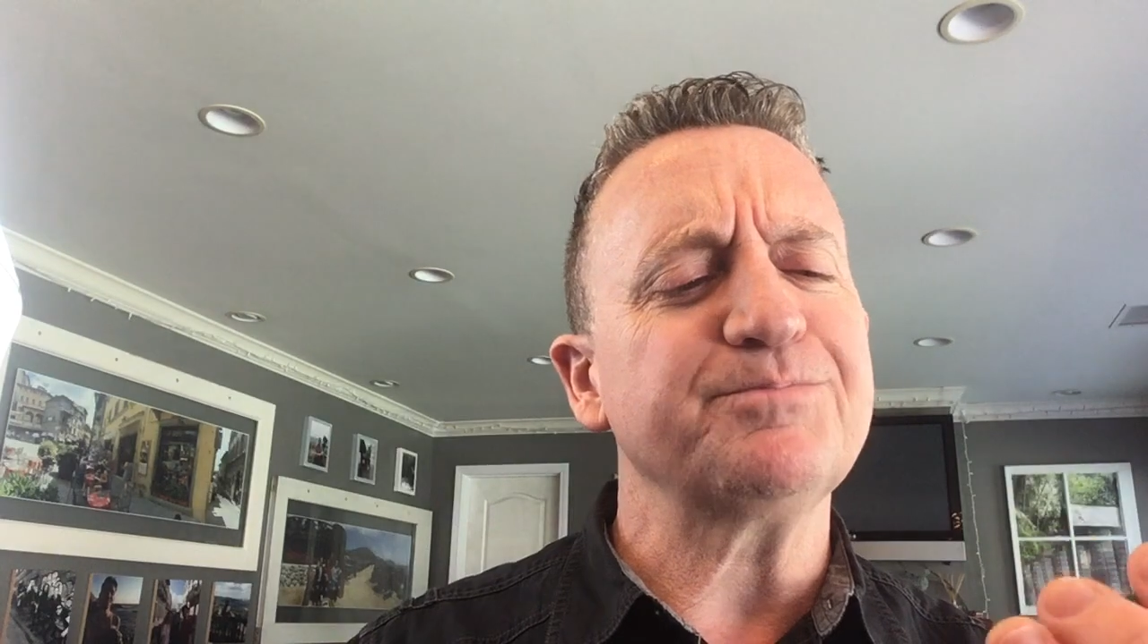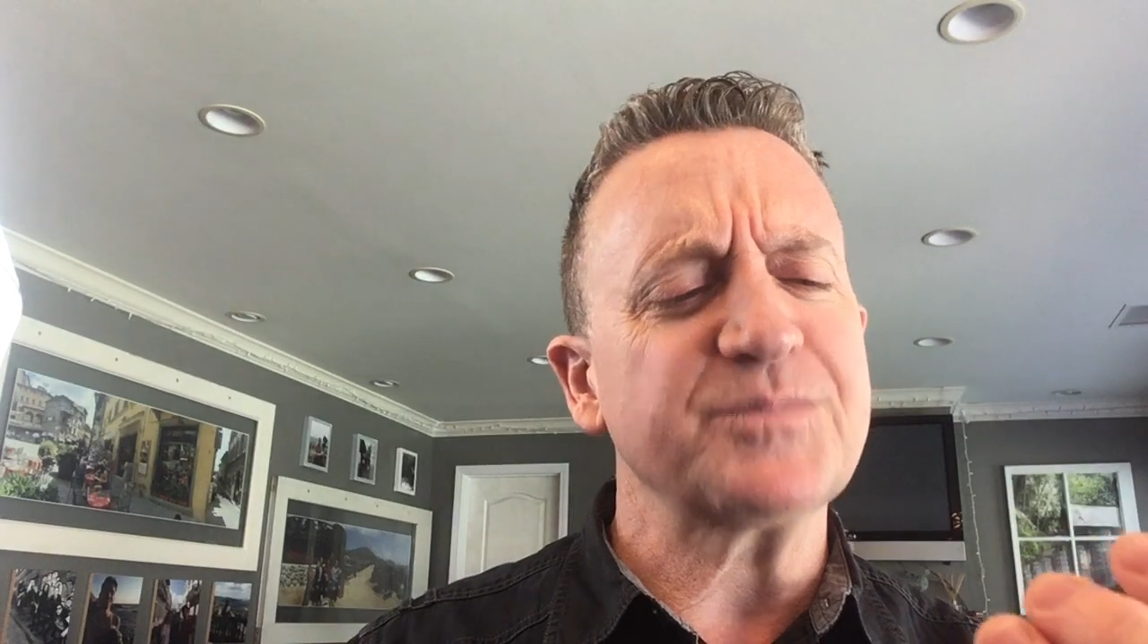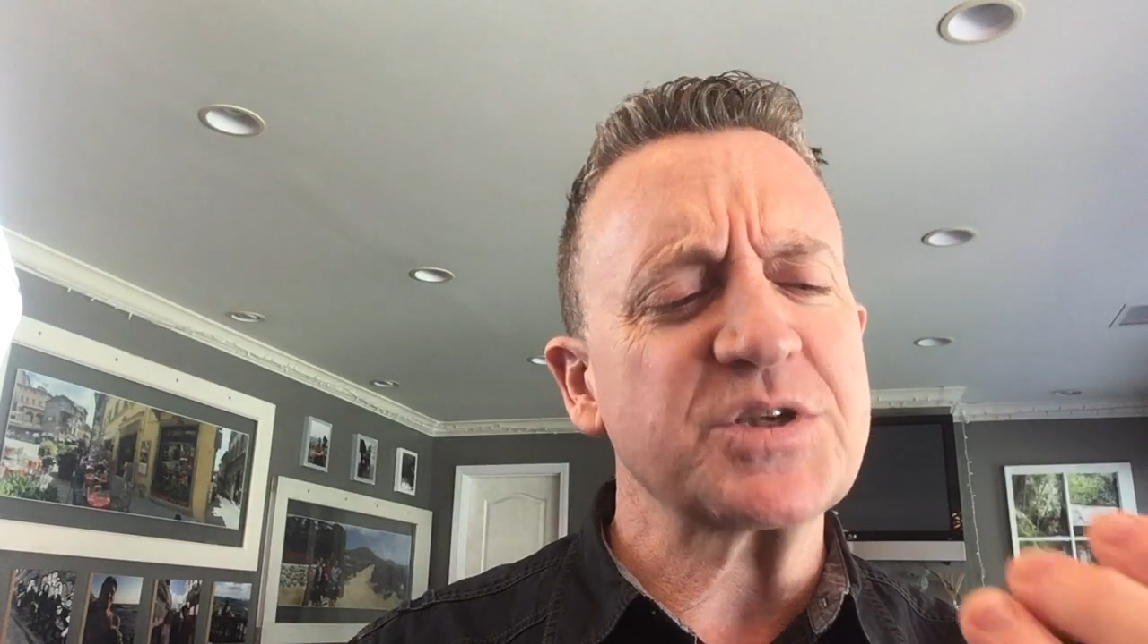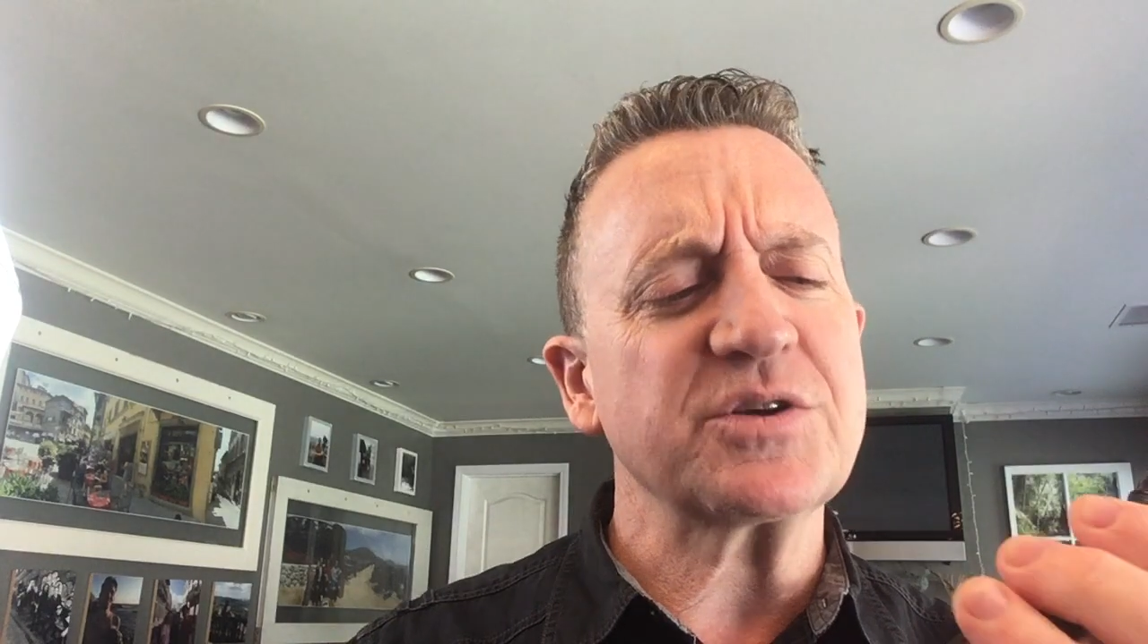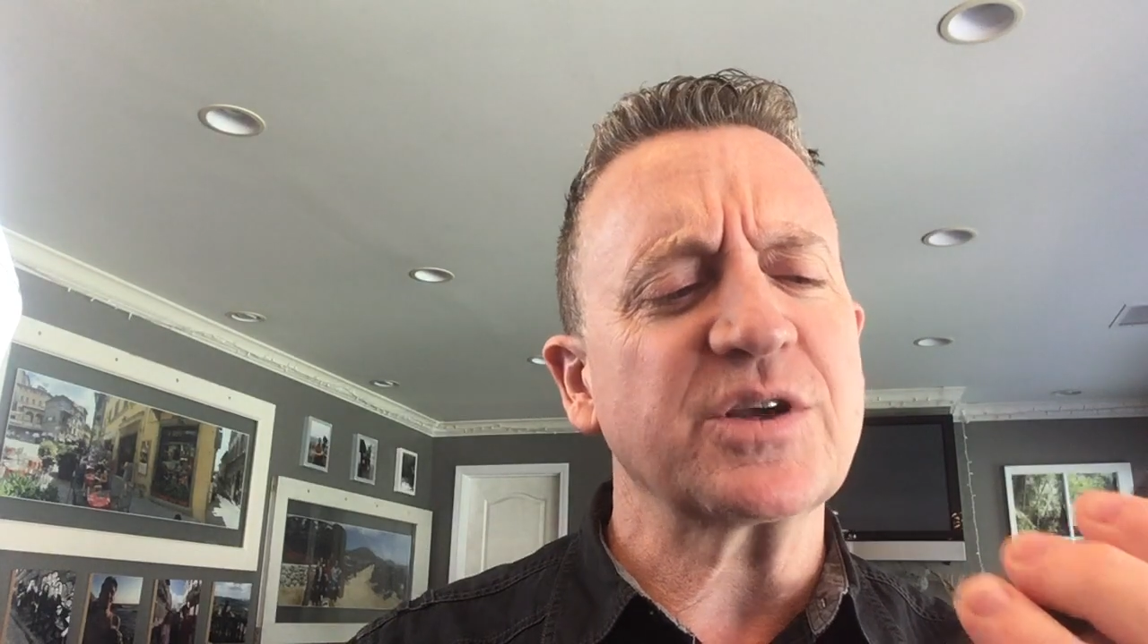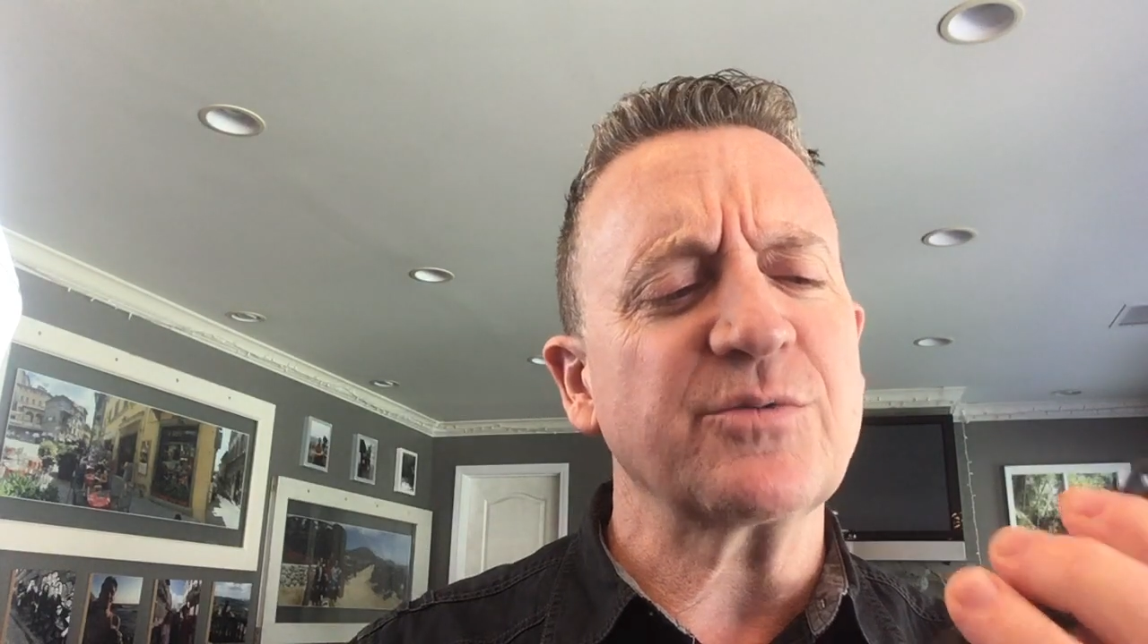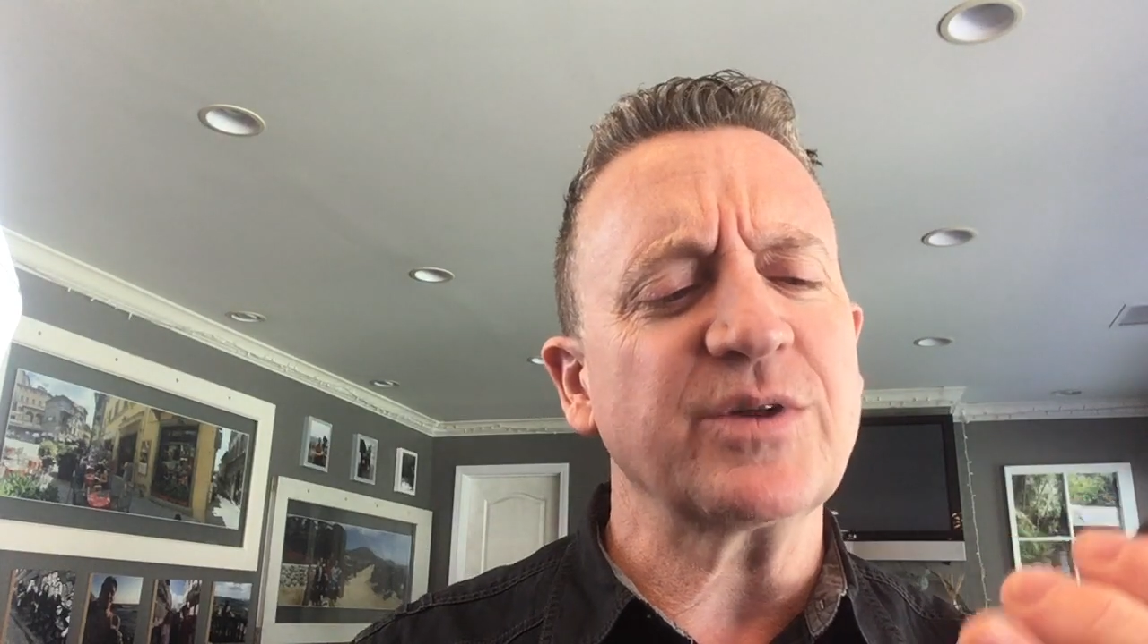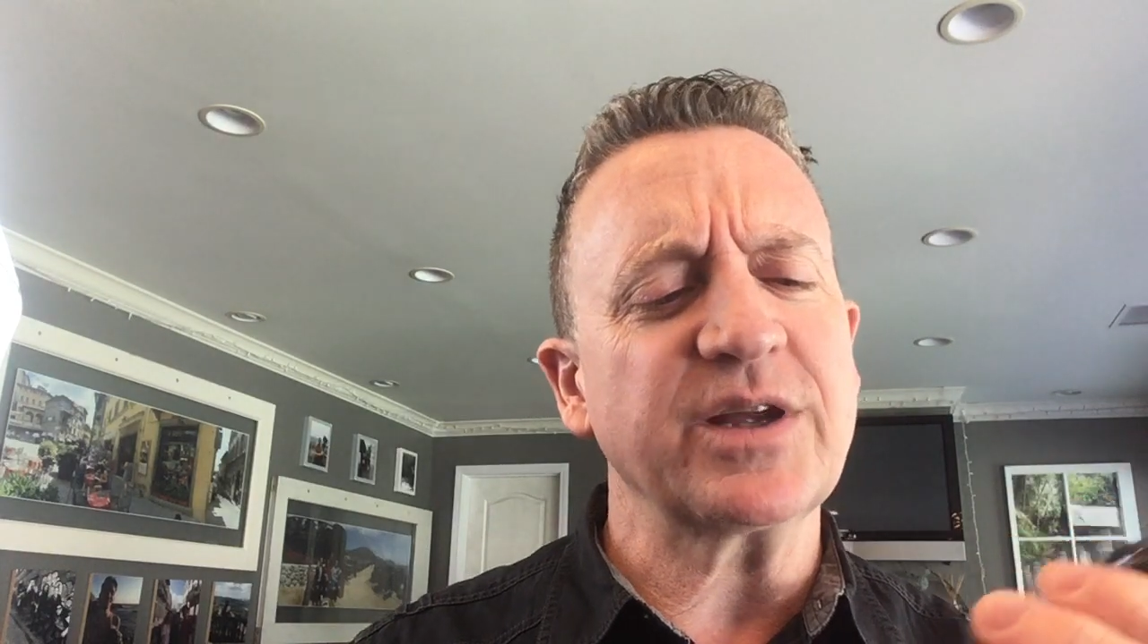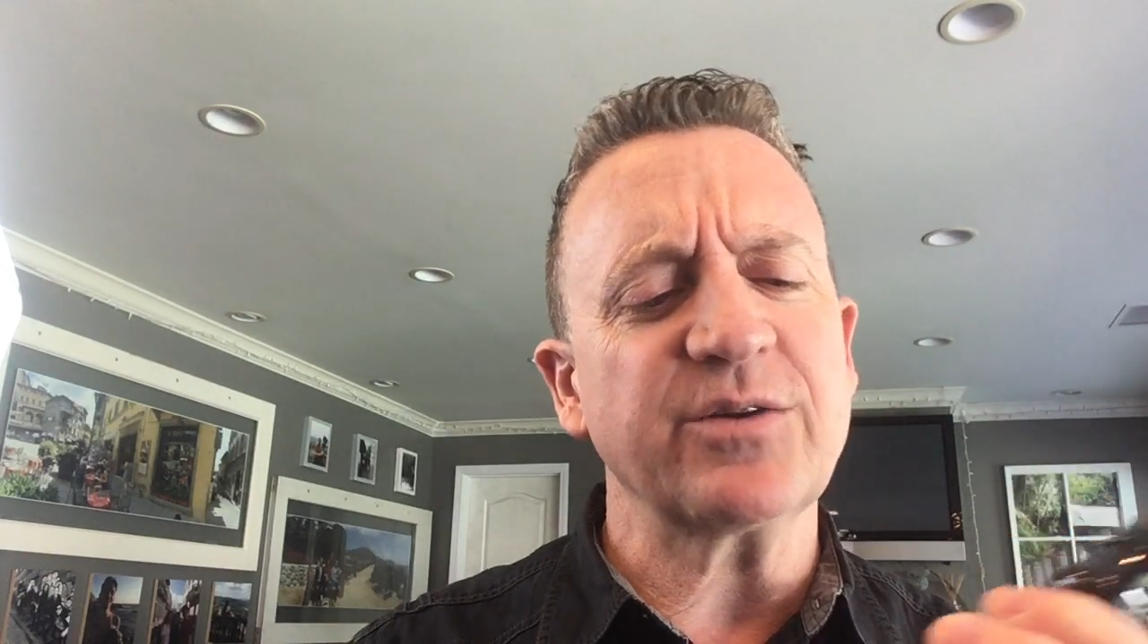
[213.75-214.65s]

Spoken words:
so you can really